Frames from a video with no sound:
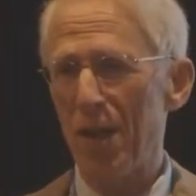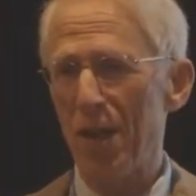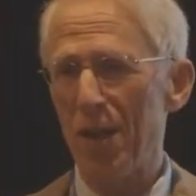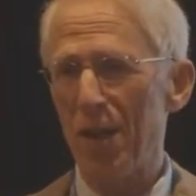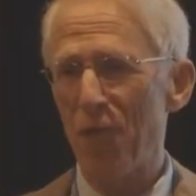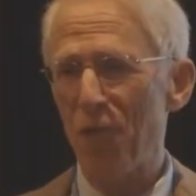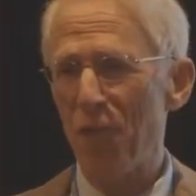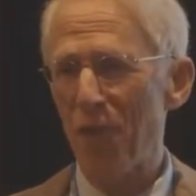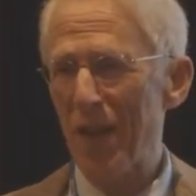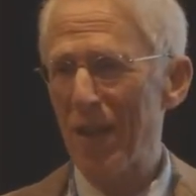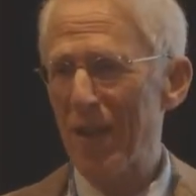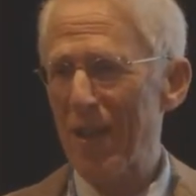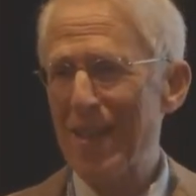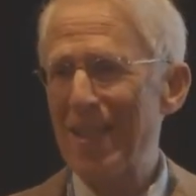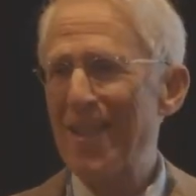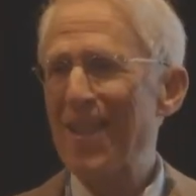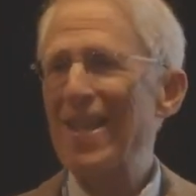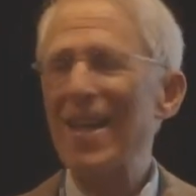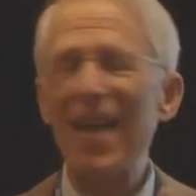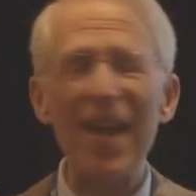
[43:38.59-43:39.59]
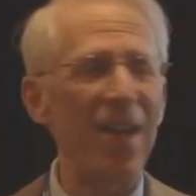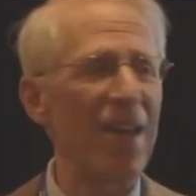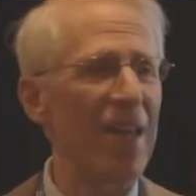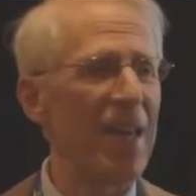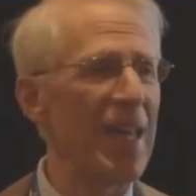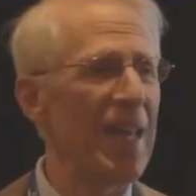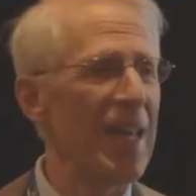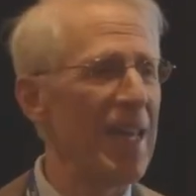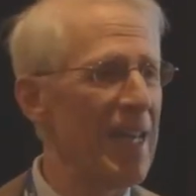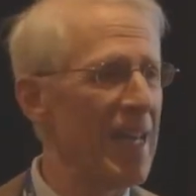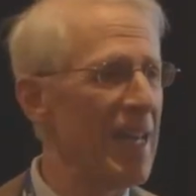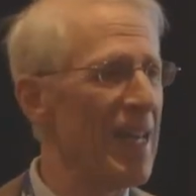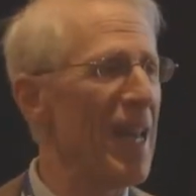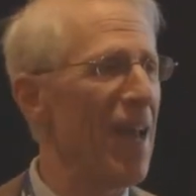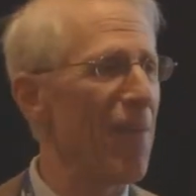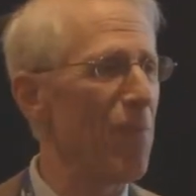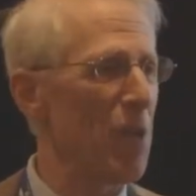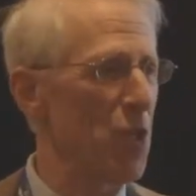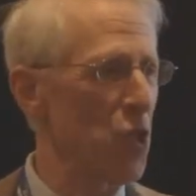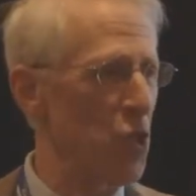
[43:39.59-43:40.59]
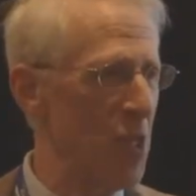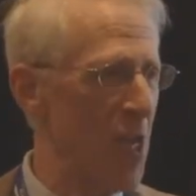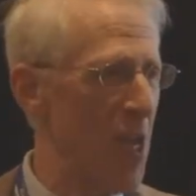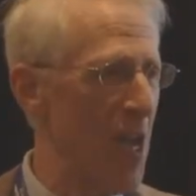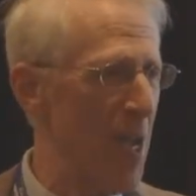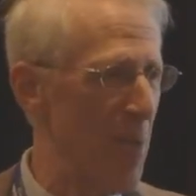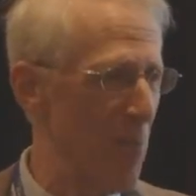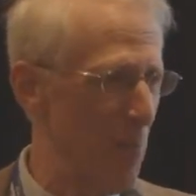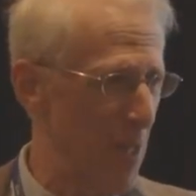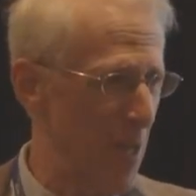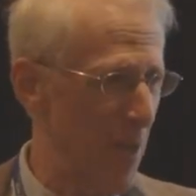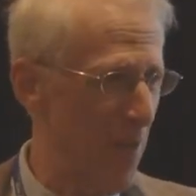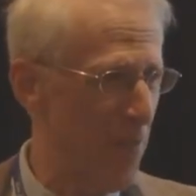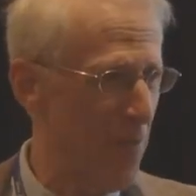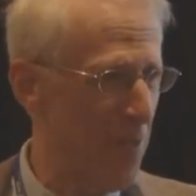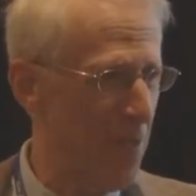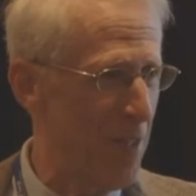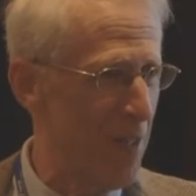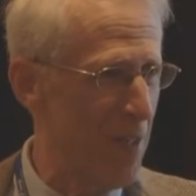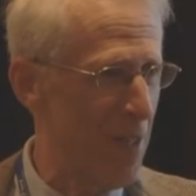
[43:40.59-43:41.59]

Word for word: And he felt he didn't have much time left.